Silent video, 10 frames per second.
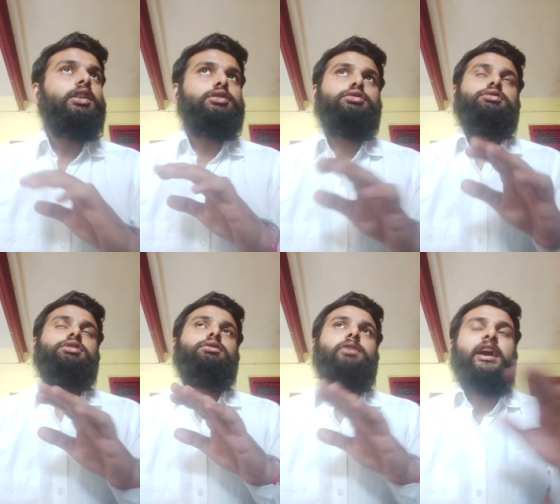So
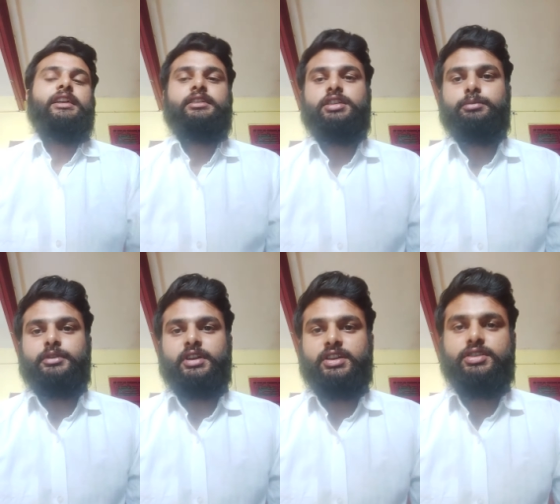the wide
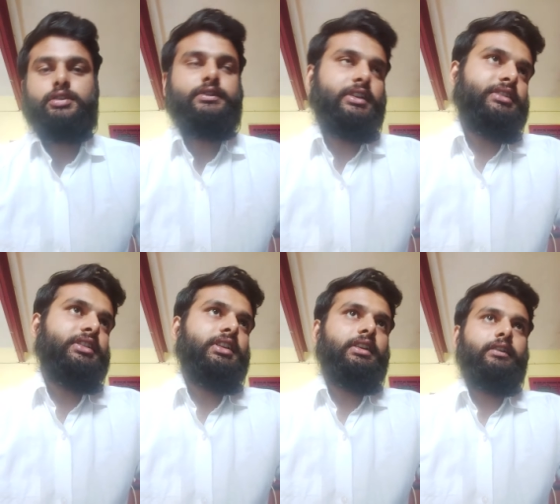interpretation of
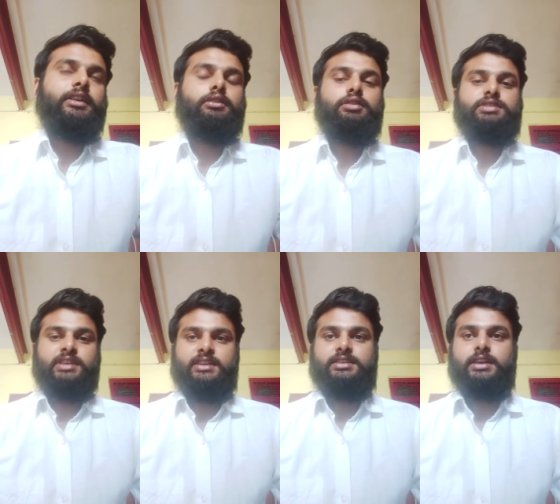Section 11 Clause
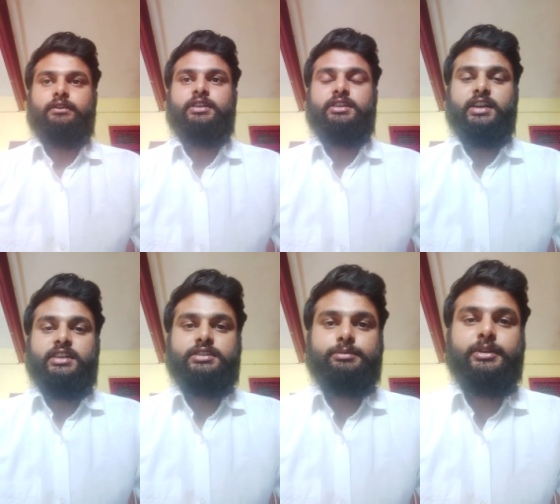6 given in
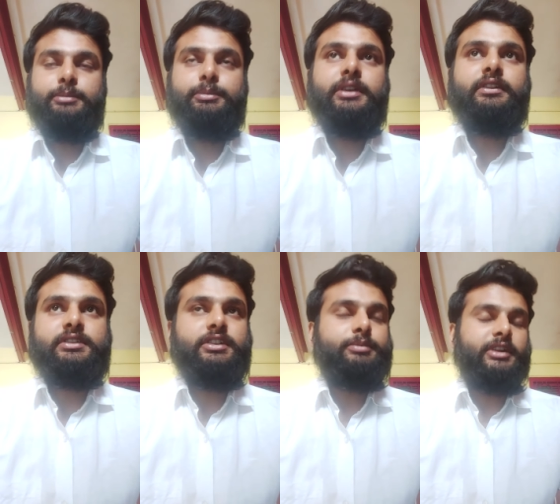SPP
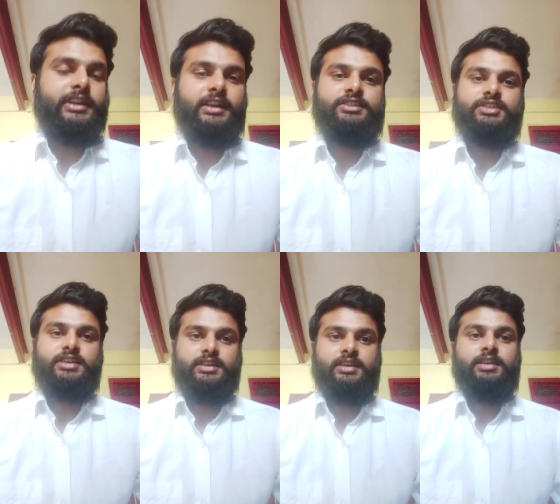versus Patel
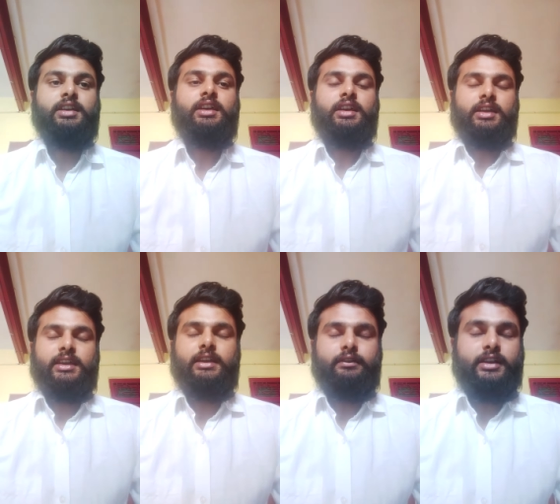Engineering
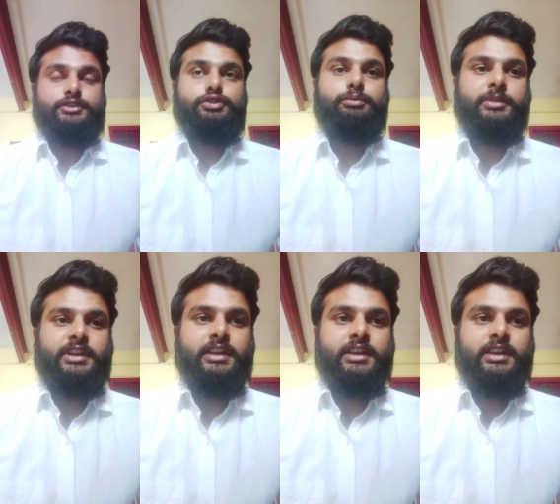gave rise to mini